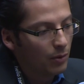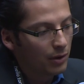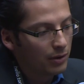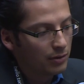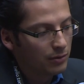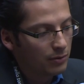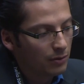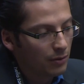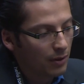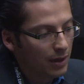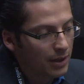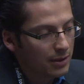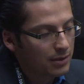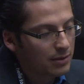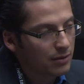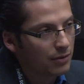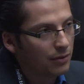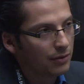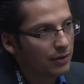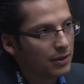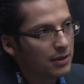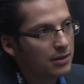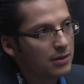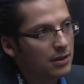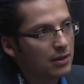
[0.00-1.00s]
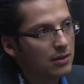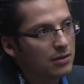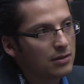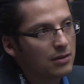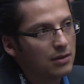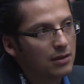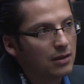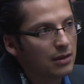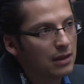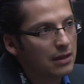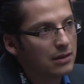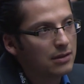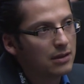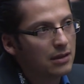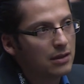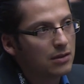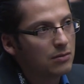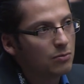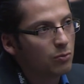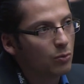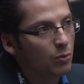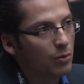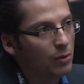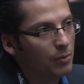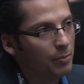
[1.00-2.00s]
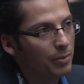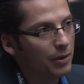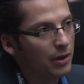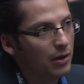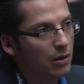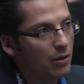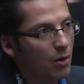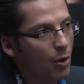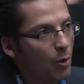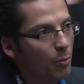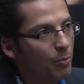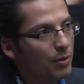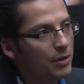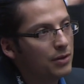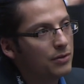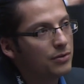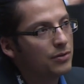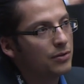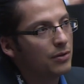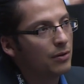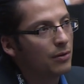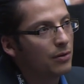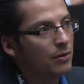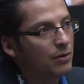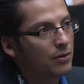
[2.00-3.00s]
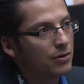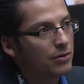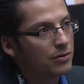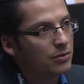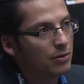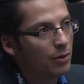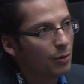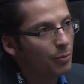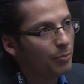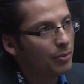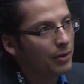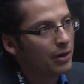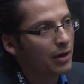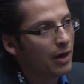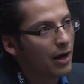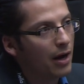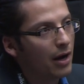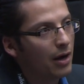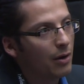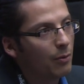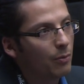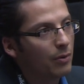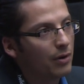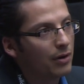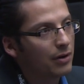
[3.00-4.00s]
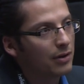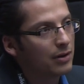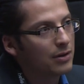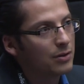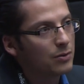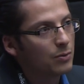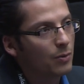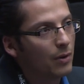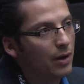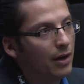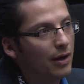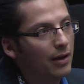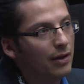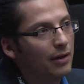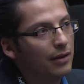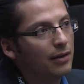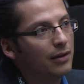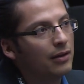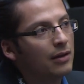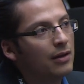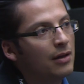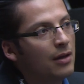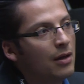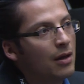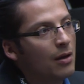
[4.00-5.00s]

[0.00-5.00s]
want to ask on the sense, is this will be open source, open hardware as well?